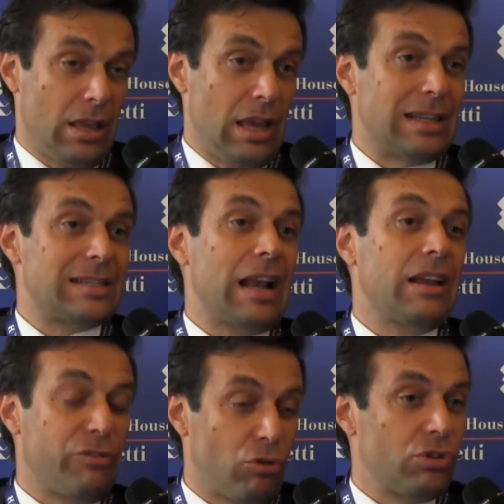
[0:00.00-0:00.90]

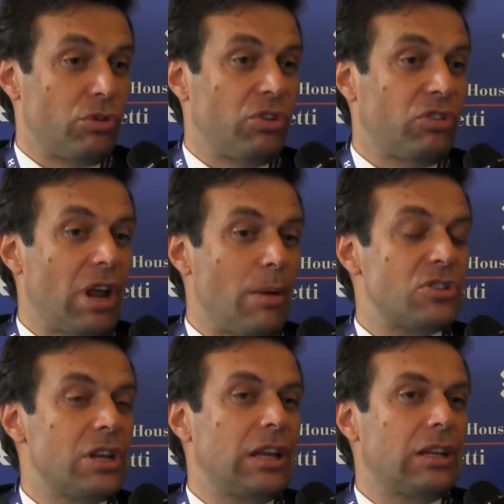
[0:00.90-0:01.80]
exactly for the reason
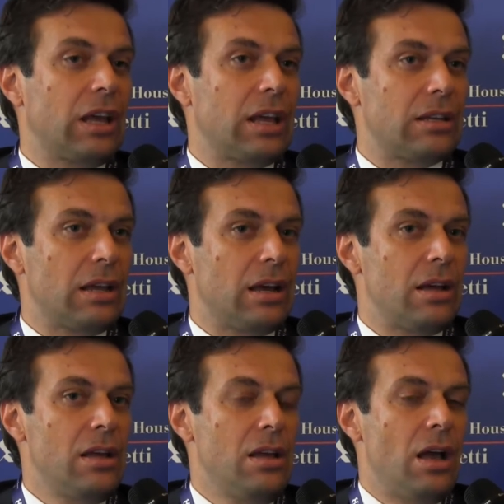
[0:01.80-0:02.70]
I'm saying that
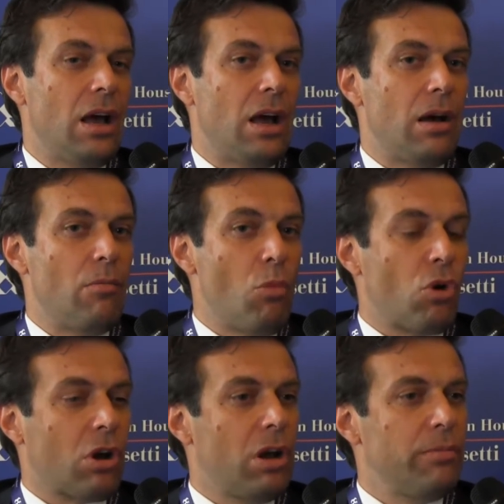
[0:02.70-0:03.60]

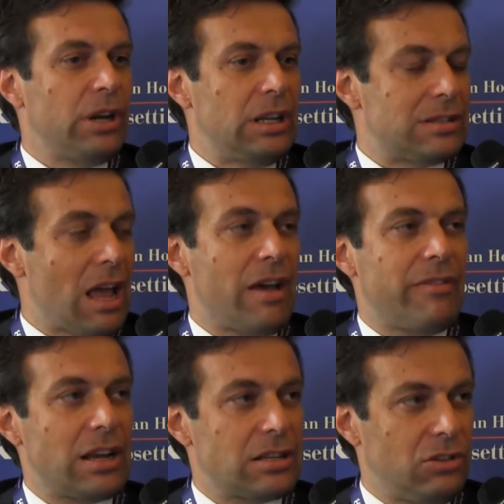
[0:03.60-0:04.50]
more companies
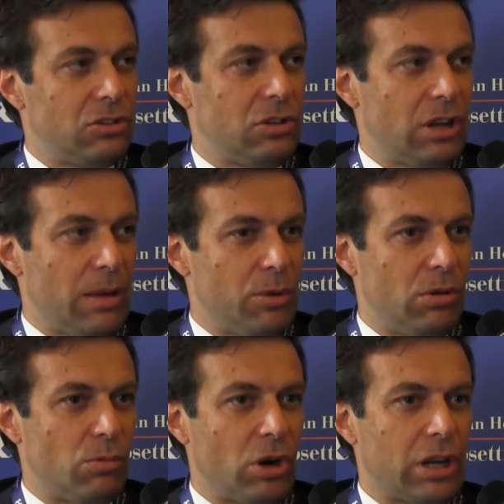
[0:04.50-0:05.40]
have access to the
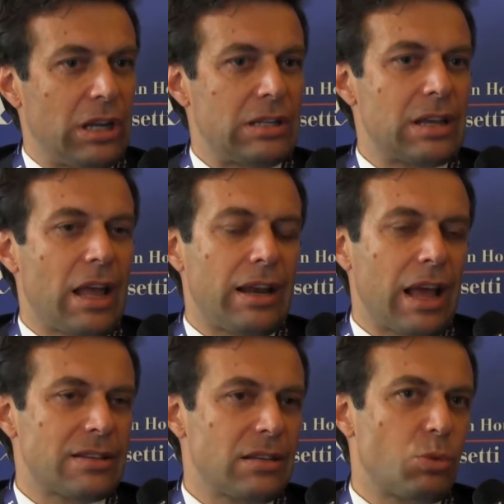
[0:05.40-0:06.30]
capital markets, and
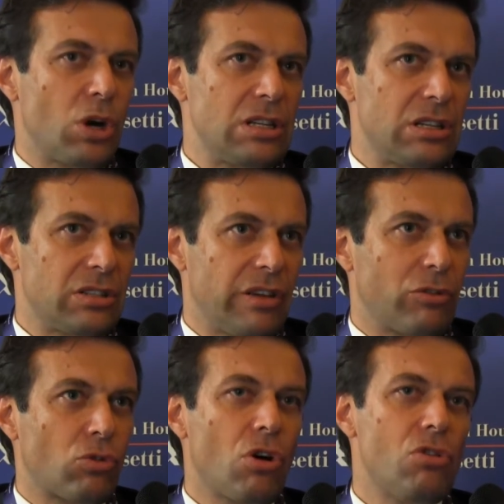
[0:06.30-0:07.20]
asset prices
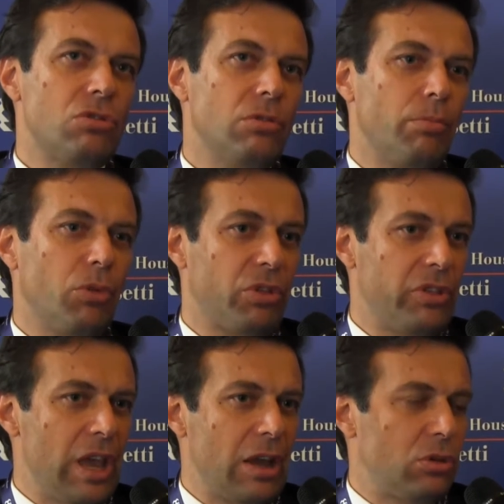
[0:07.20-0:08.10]
have grown
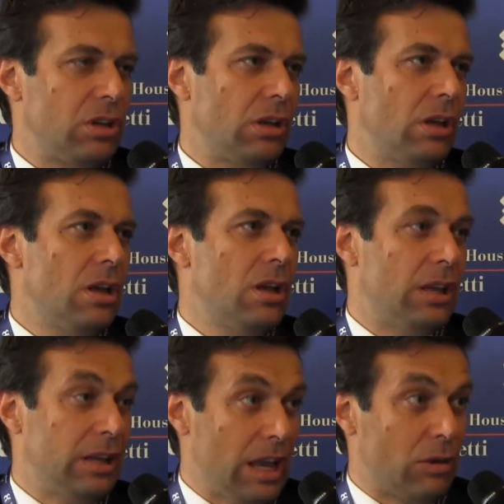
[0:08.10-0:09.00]
both the equity
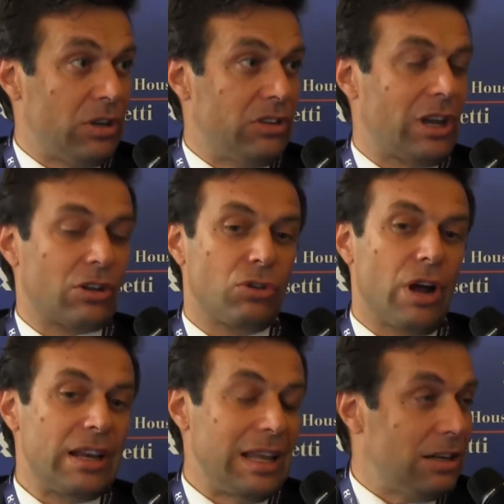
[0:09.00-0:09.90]
in the equity sector
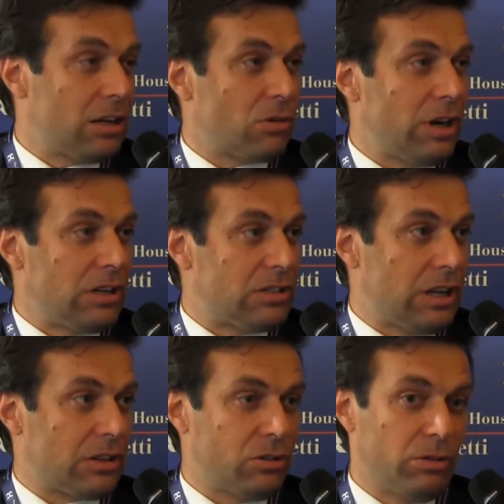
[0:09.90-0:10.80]
and in the credit
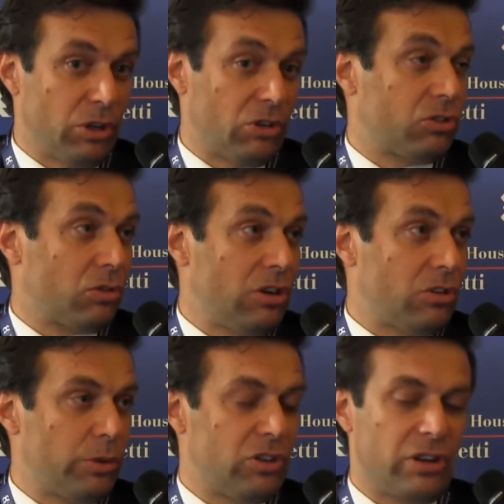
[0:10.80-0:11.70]
sector because
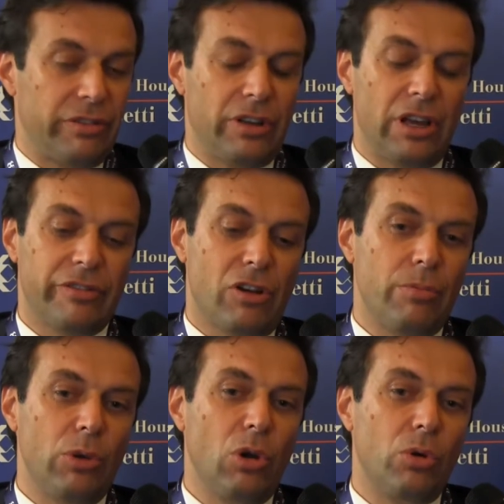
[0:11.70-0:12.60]
credit spreads have
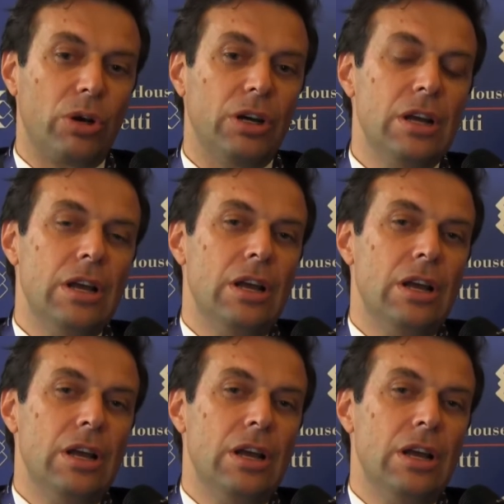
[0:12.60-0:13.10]
come lower.